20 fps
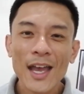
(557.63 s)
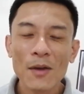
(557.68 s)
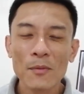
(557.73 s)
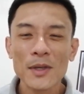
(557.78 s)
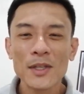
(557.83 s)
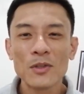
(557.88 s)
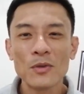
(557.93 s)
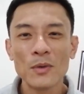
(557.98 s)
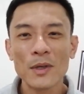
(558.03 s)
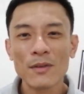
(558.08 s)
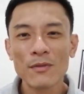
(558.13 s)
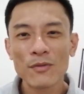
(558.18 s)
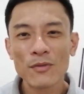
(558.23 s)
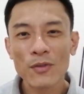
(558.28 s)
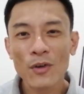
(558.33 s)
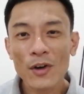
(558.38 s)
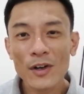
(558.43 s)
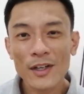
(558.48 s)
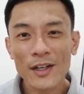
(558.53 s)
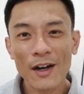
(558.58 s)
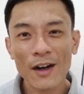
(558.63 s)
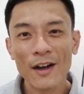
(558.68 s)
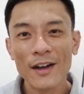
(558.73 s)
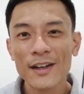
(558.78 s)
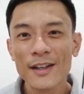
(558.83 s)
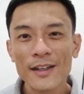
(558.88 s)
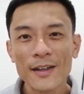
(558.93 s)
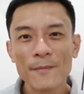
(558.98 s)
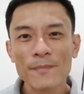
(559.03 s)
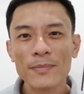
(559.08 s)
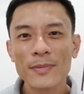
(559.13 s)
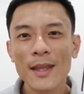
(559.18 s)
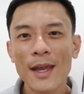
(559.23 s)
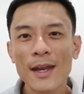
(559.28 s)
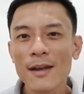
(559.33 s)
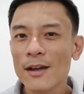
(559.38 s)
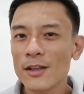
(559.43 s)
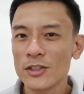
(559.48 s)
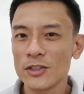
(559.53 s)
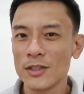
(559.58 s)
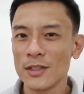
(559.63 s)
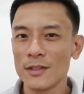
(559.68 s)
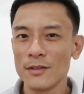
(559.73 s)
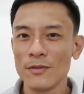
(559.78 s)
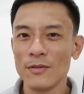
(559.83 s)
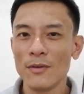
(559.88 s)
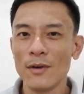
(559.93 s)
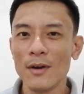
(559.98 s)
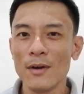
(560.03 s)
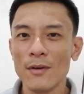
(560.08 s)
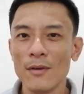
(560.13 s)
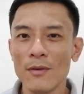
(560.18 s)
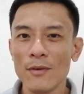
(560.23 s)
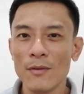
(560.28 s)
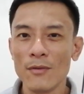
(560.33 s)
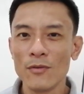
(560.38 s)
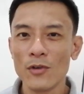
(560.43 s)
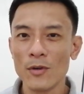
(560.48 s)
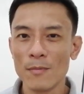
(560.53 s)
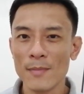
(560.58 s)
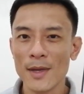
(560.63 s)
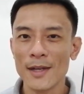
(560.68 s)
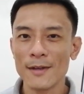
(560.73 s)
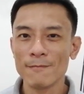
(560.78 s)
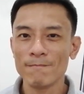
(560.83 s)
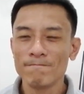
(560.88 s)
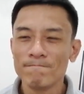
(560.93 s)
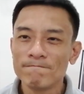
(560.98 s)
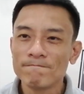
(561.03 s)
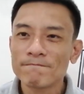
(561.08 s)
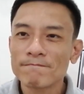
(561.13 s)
and we do it for God and not just for men.